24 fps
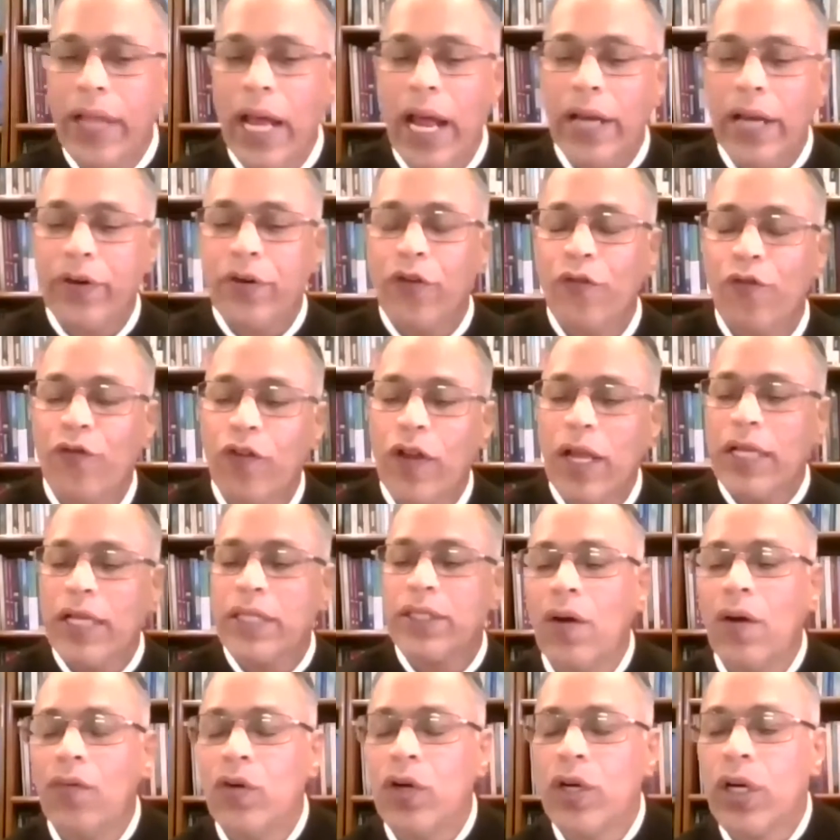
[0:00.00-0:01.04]
That reflects
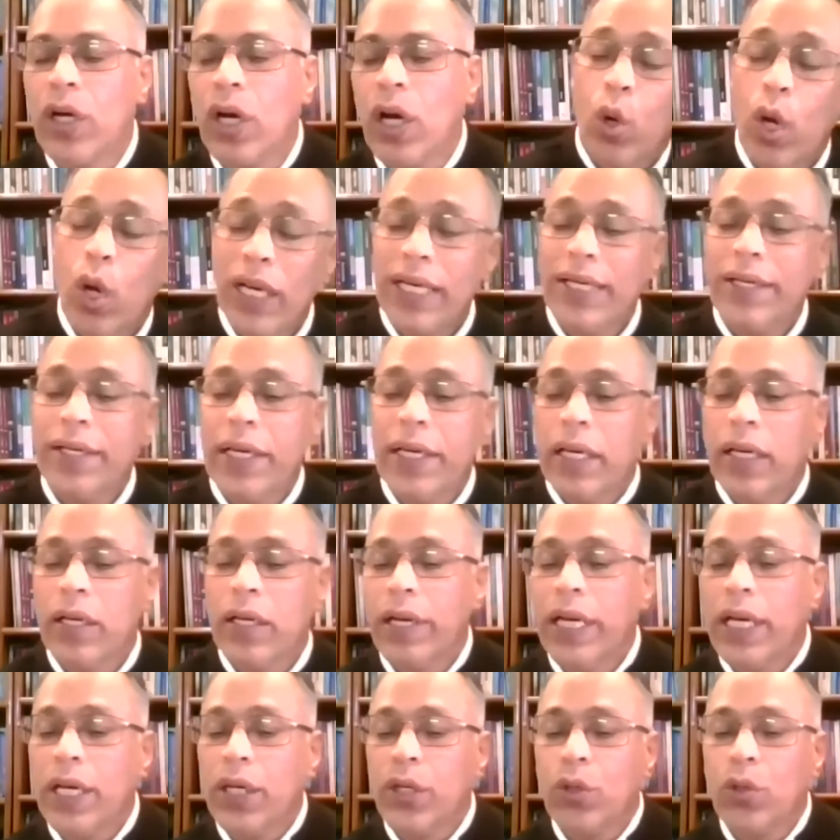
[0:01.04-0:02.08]
our quality
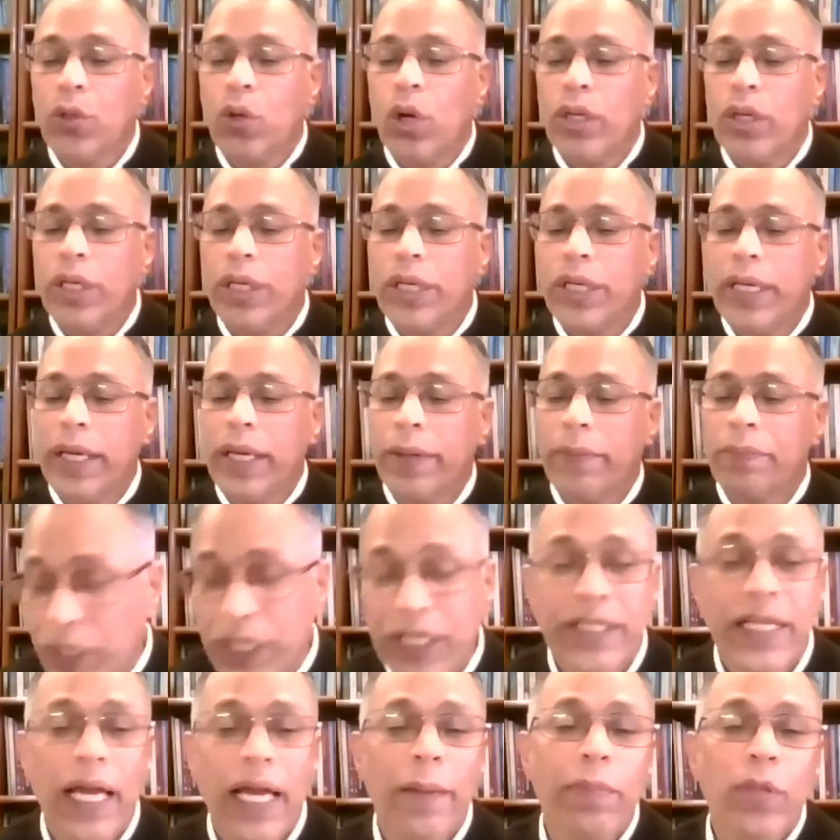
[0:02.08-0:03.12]
leading to quantity. We
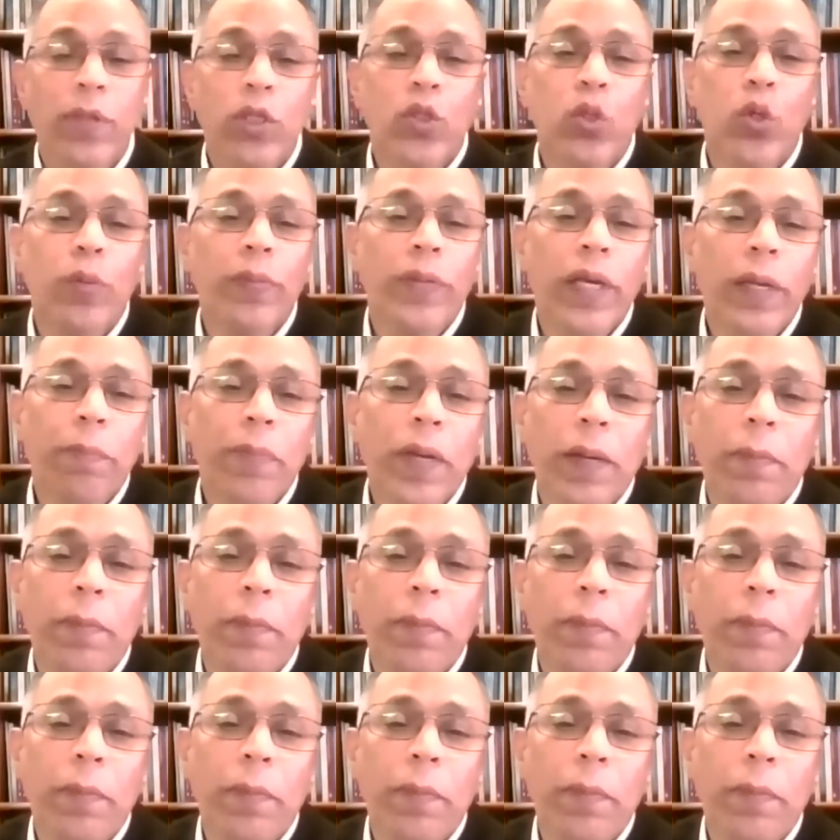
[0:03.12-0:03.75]
disciple so many